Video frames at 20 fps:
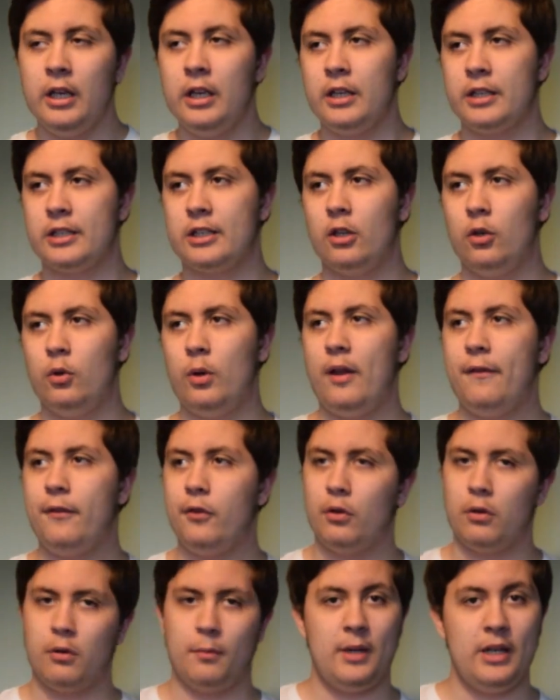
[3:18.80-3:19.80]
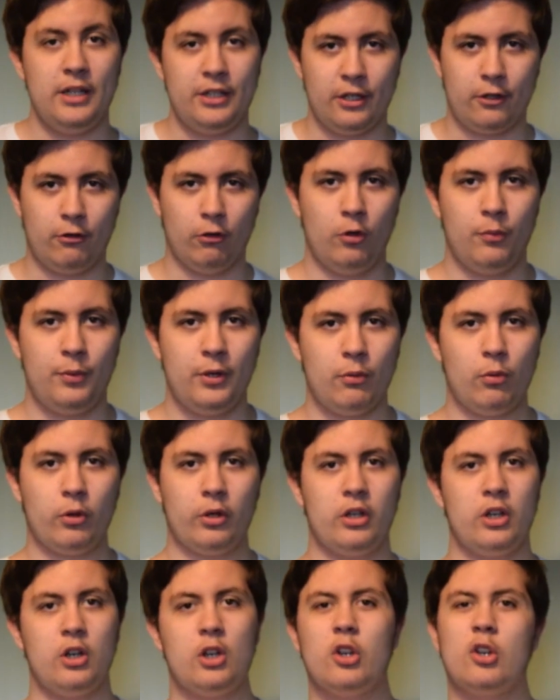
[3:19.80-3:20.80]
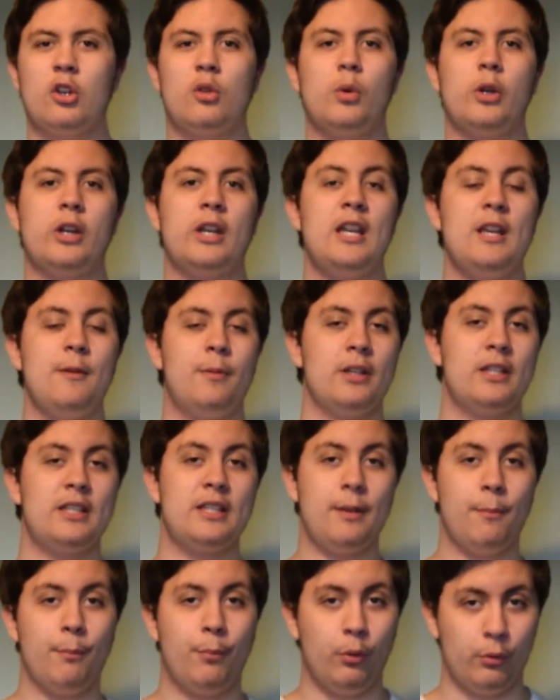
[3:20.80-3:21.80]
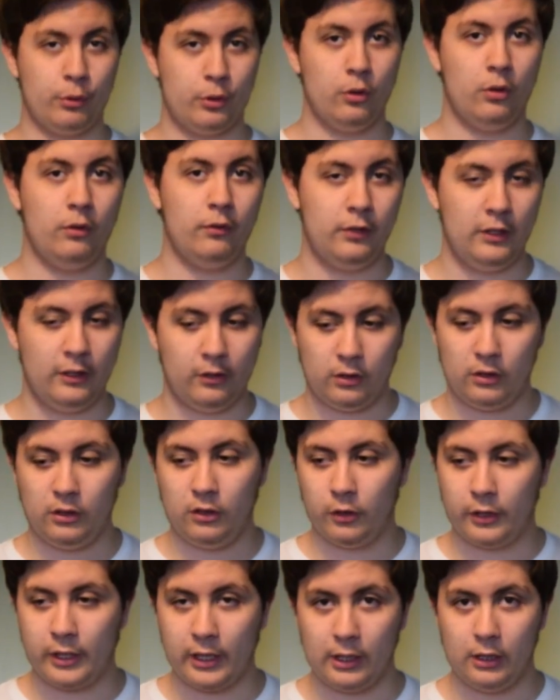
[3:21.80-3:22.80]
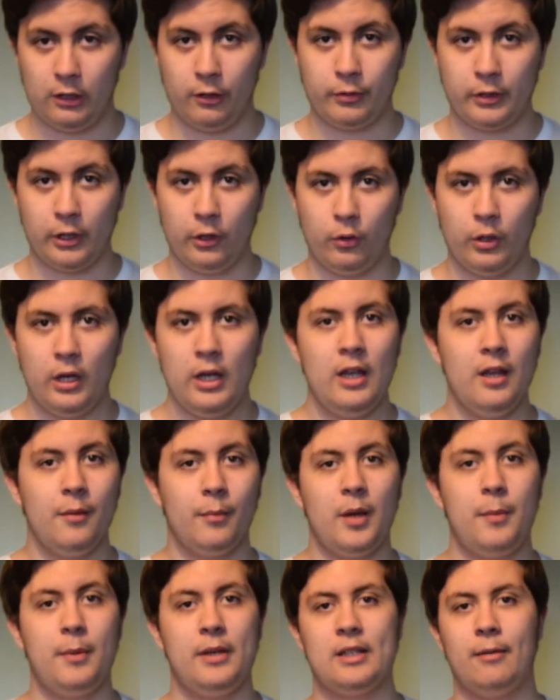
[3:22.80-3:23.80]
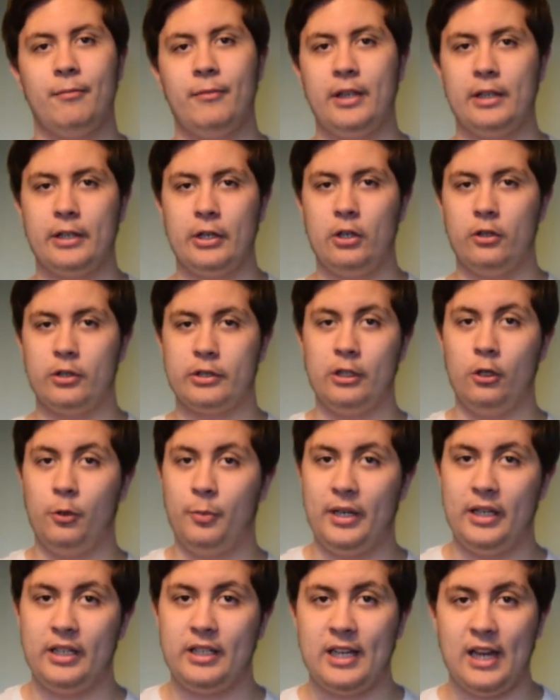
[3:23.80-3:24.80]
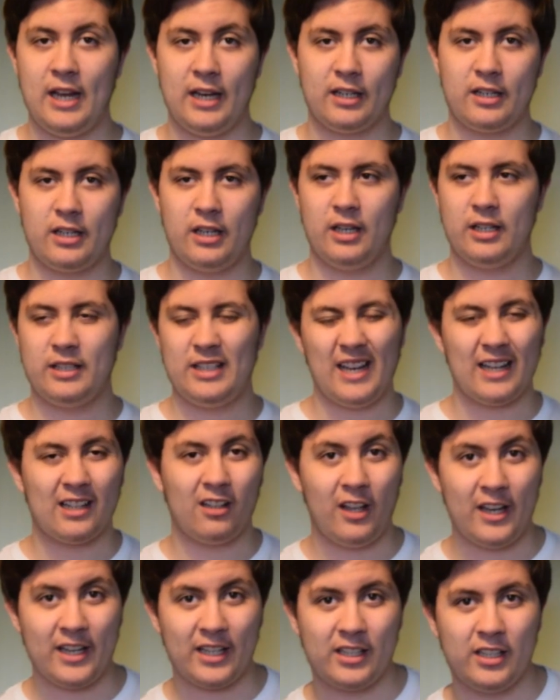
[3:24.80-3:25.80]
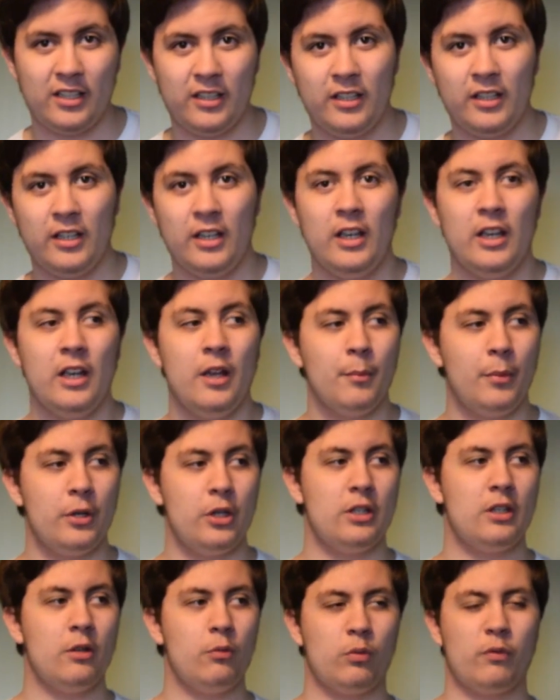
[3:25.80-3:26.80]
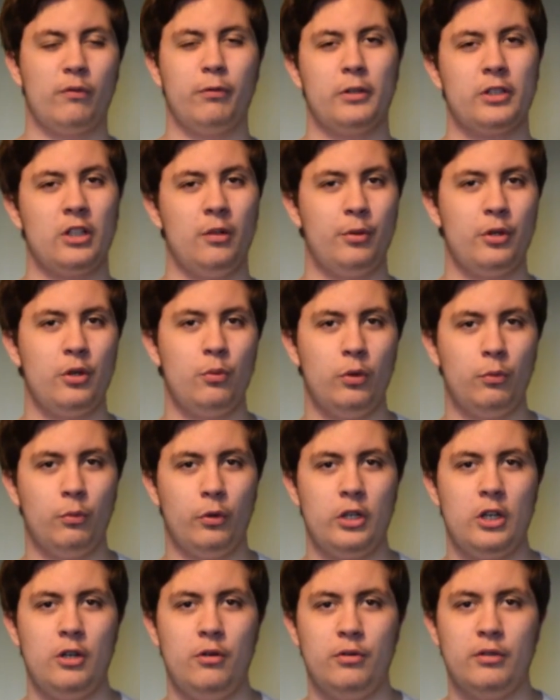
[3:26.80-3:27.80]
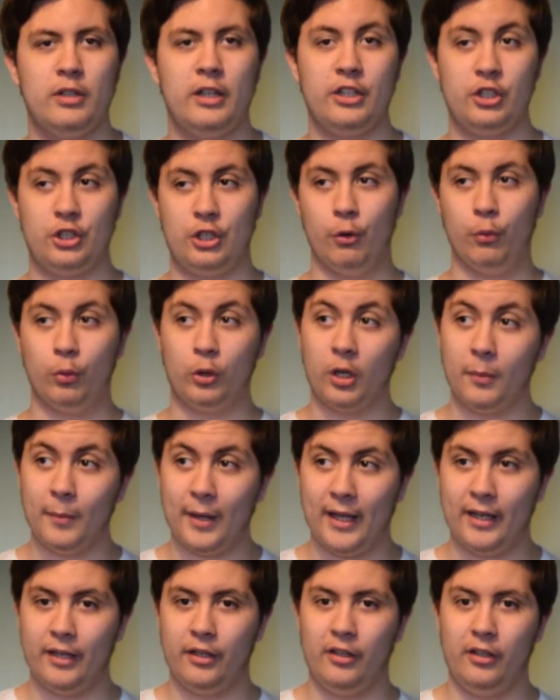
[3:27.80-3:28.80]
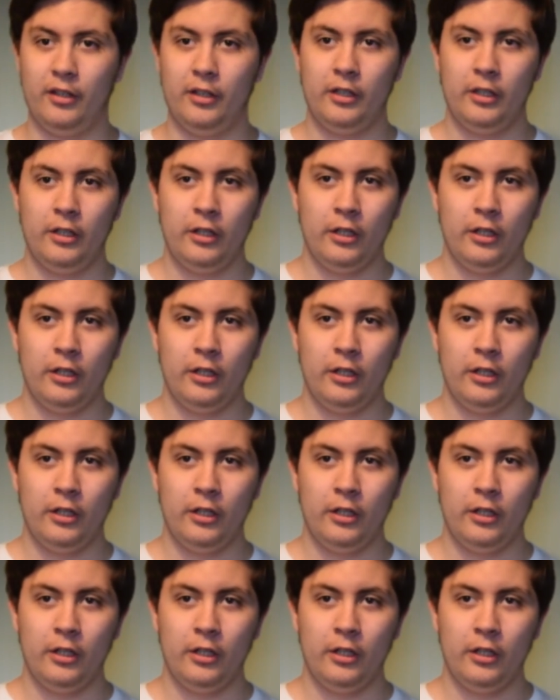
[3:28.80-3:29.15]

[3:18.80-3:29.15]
So if you're a media group, you're going to want to keep a simple sort of looking logo, maybe something that looks a little bit tech-like, but you don't, for example, you wouldn't want to use Jokerman